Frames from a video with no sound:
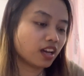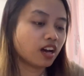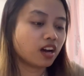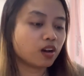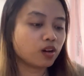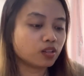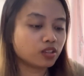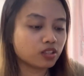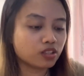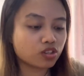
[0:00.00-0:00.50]
I
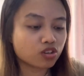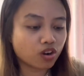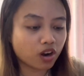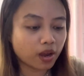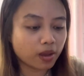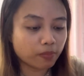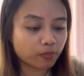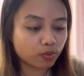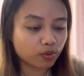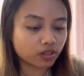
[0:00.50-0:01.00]
wanna
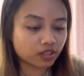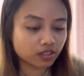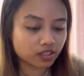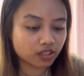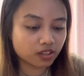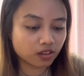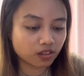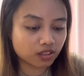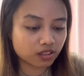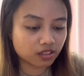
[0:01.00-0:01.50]
try
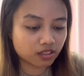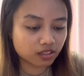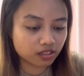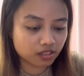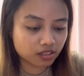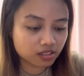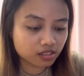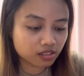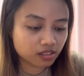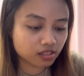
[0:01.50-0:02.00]
printing on
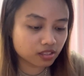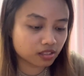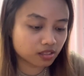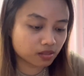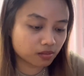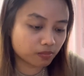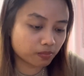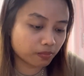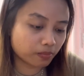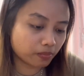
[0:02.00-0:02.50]
this,
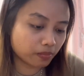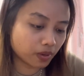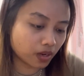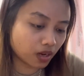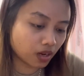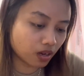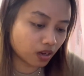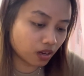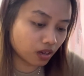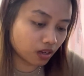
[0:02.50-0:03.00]

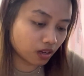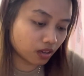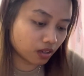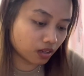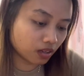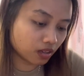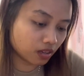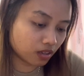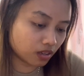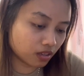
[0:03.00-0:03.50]

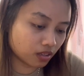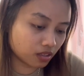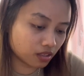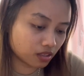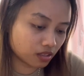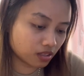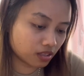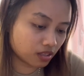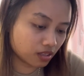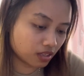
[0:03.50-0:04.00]
but
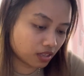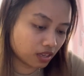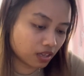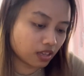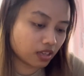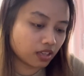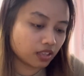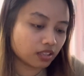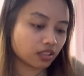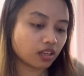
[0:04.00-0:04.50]

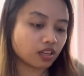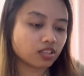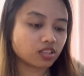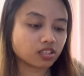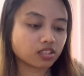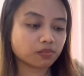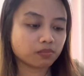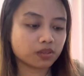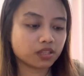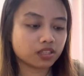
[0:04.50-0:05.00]
that
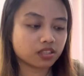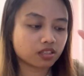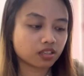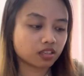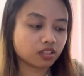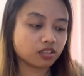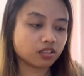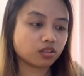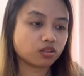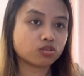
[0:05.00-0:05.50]
just means I
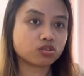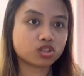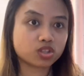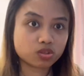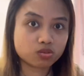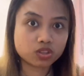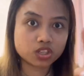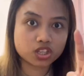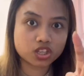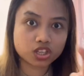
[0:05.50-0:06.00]
need to
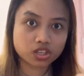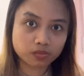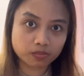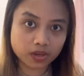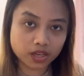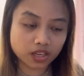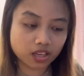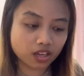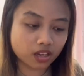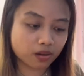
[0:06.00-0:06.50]
switch my
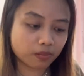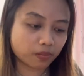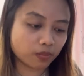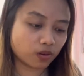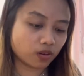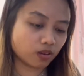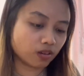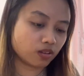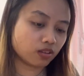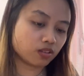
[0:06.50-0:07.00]

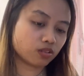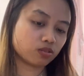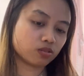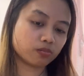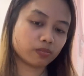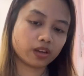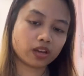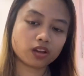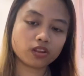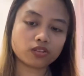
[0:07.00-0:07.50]
camera to
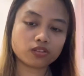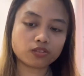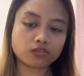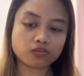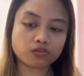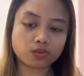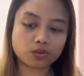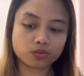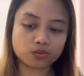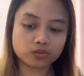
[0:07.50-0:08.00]
my other
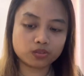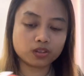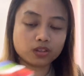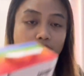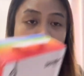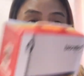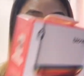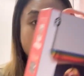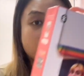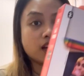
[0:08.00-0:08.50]
phone.
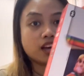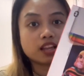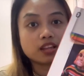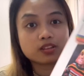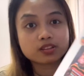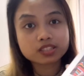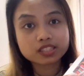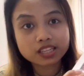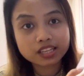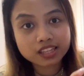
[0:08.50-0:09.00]

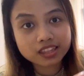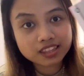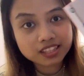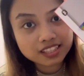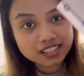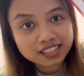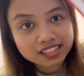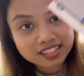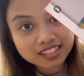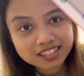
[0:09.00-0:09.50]
Looks like
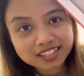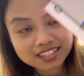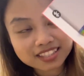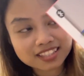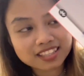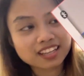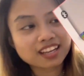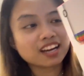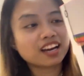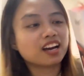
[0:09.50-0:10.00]
this.
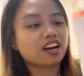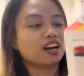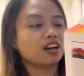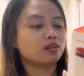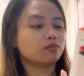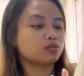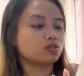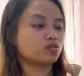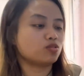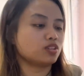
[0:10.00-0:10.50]

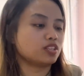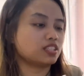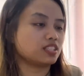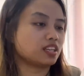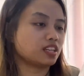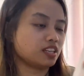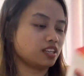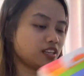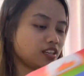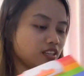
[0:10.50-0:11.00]
I'm so
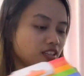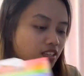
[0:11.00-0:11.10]
excited.